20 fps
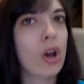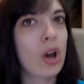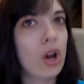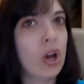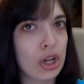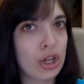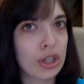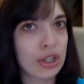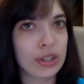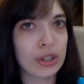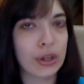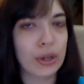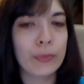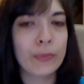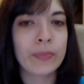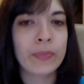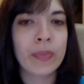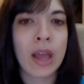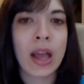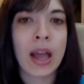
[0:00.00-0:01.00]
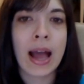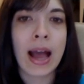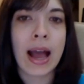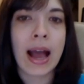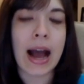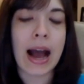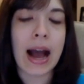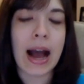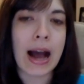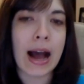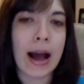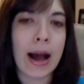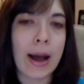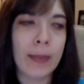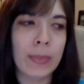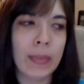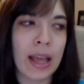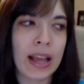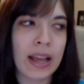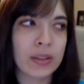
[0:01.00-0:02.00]
Also,
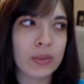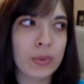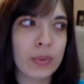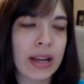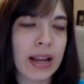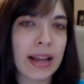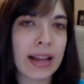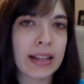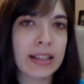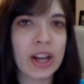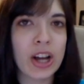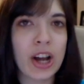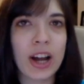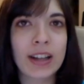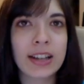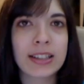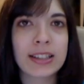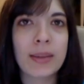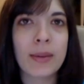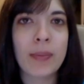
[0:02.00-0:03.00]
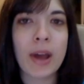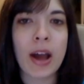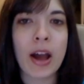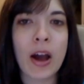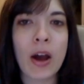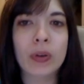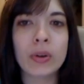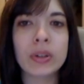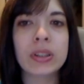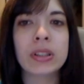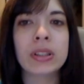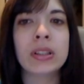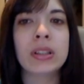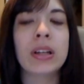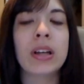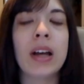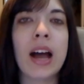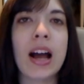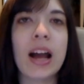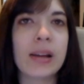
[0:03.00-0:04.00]
um, last week I talked about
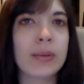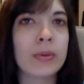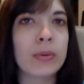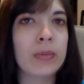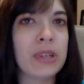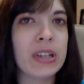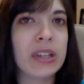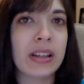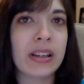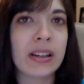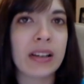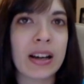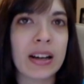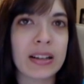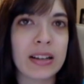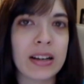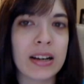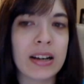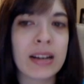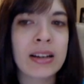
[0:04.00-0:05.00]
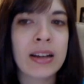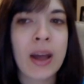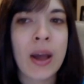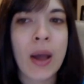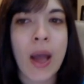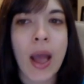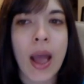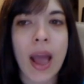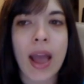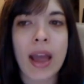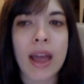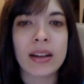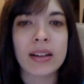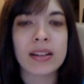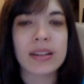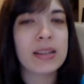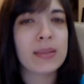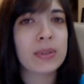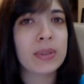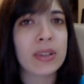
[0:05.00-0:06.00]
Aiba being an An-An, and
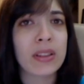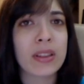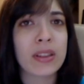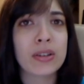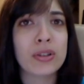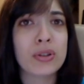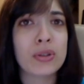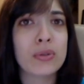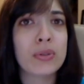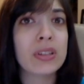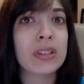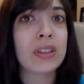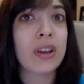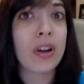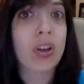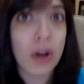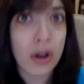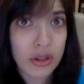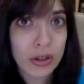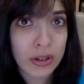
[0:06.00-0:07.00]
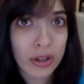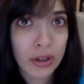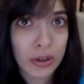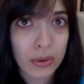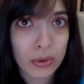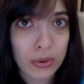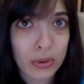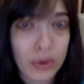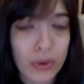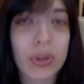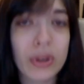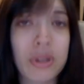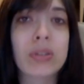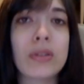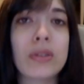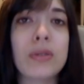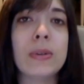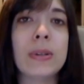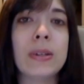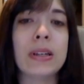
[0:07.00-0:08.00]
it seems now that Jun is also going
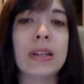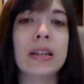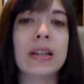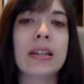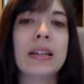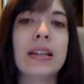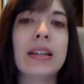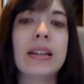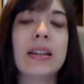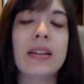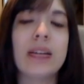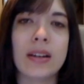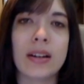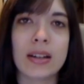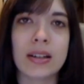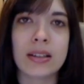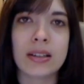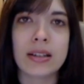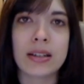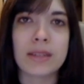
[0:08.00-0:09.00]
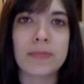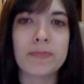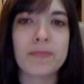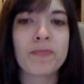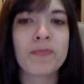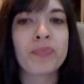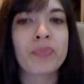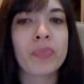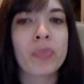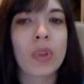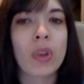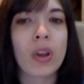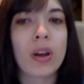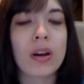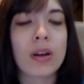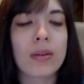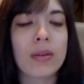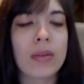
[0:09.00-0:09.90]
to be in An-An. Um,